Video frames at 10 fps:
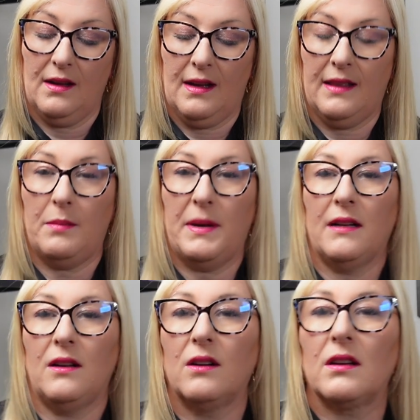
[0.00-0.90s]
the
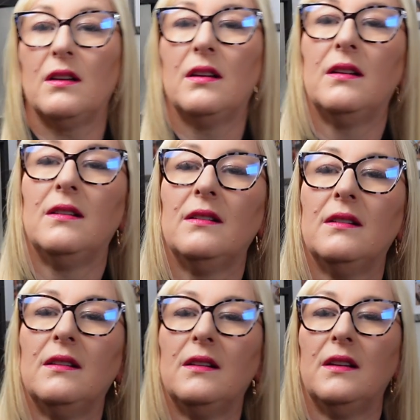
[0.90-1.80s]
padlock.
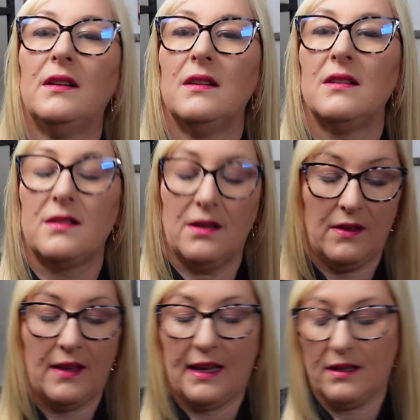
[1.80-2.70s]
So
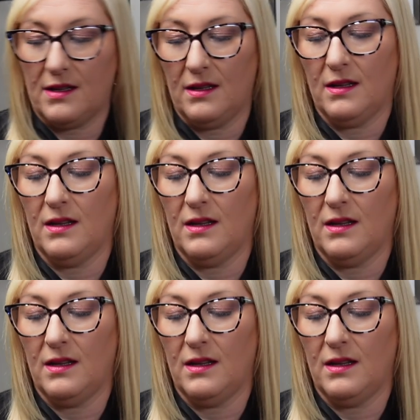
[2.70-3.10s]
that